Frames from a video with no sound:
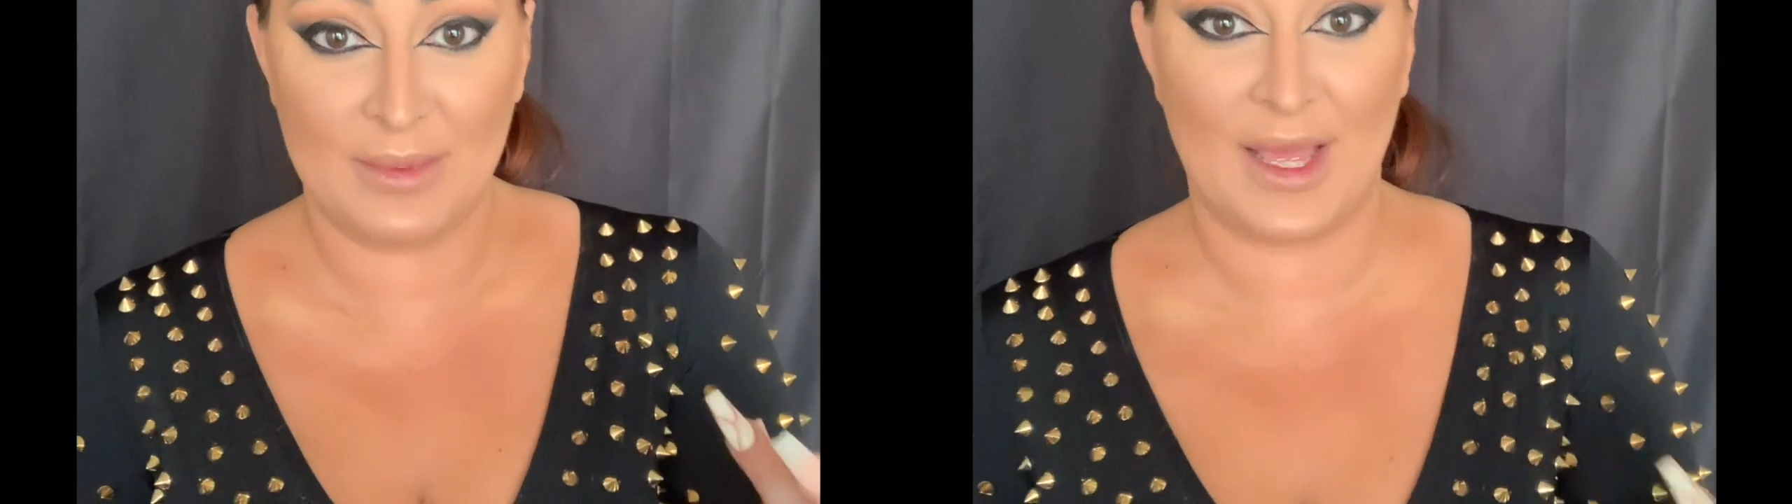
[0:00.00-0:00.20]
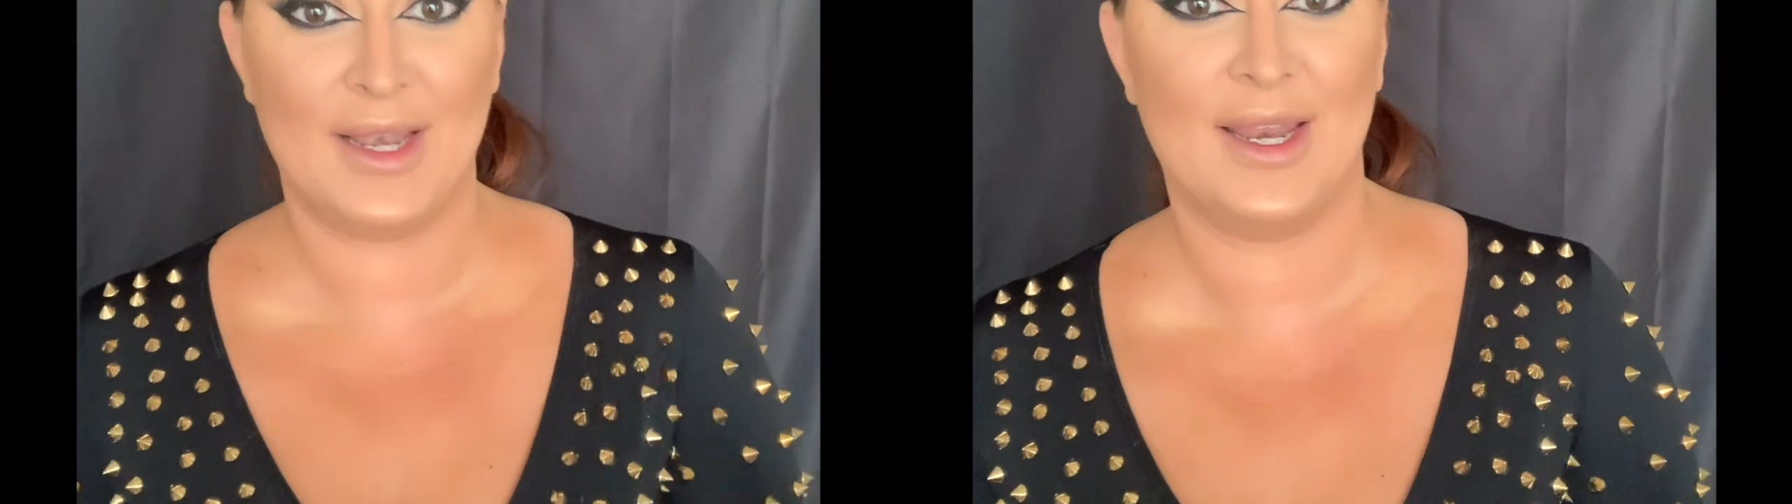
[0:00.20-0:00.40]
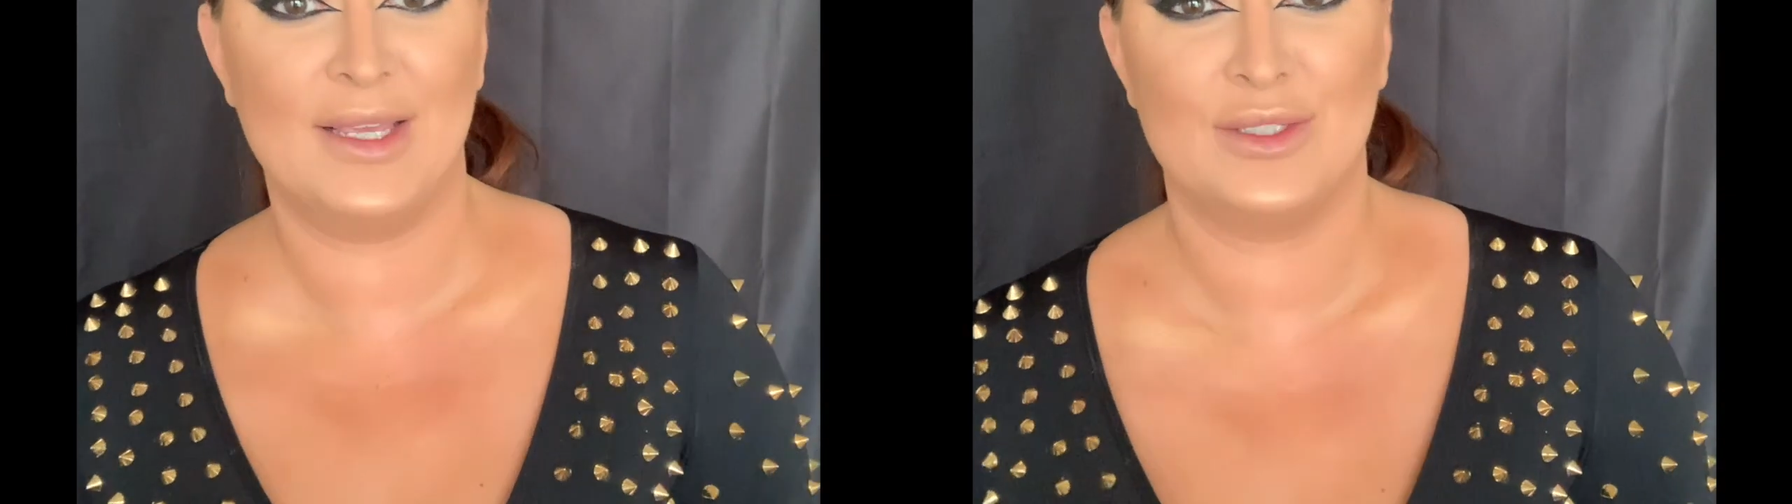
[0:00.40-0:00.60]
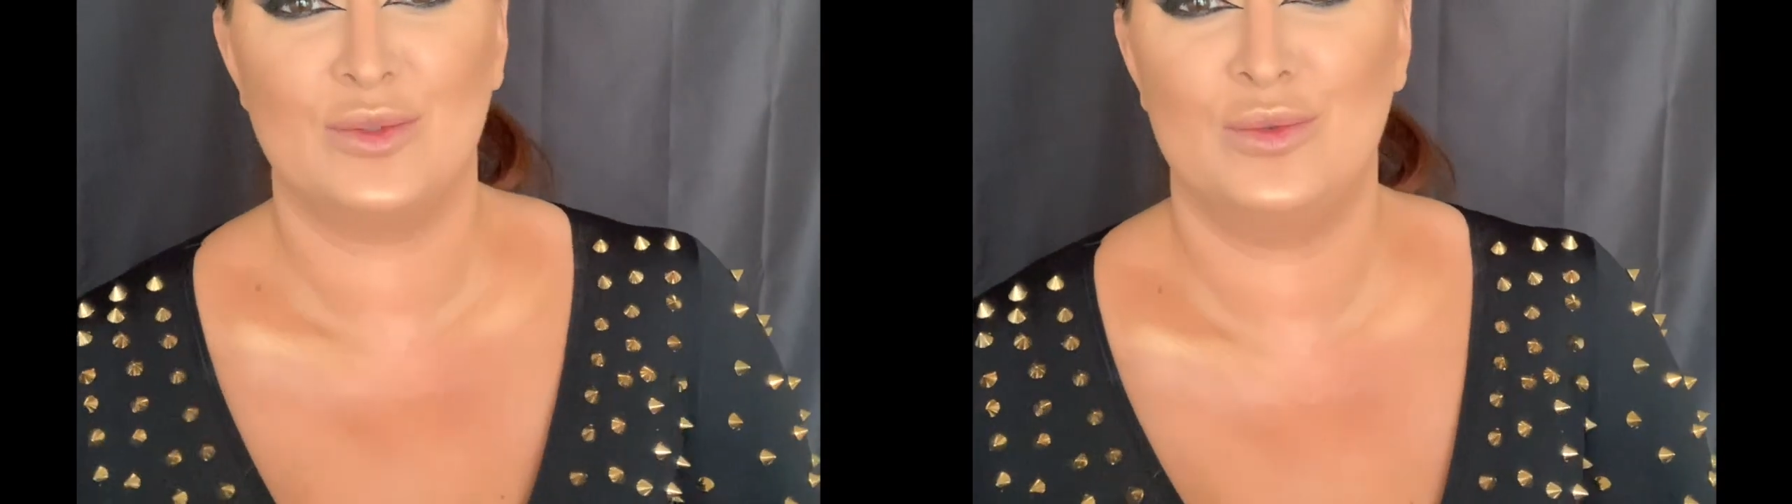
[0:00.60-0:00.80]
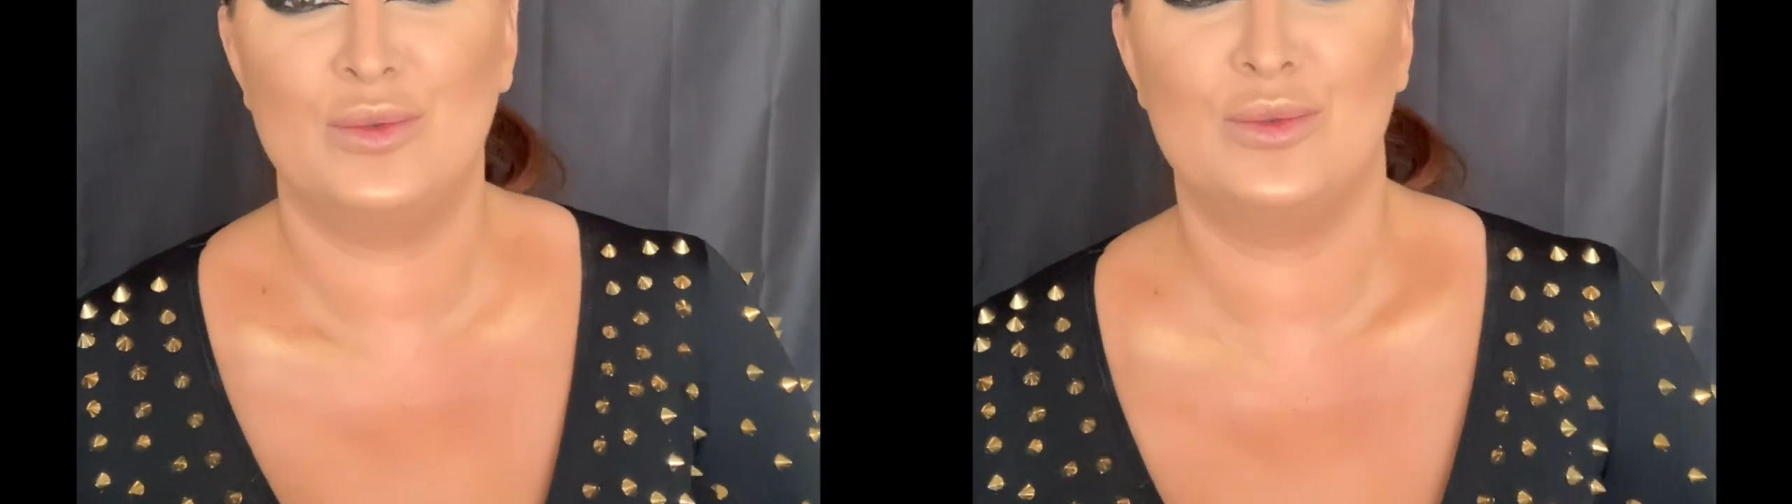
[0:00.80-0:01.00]
that nice.
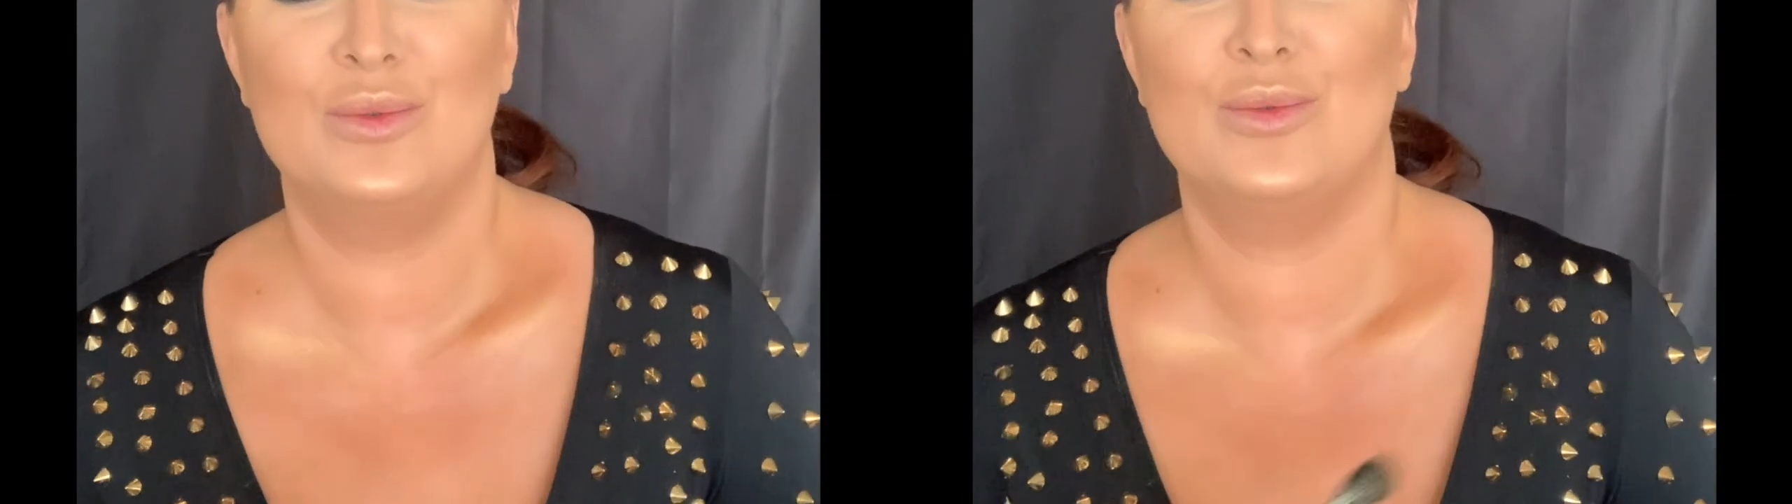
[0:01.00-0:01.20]
Ooh, ooh,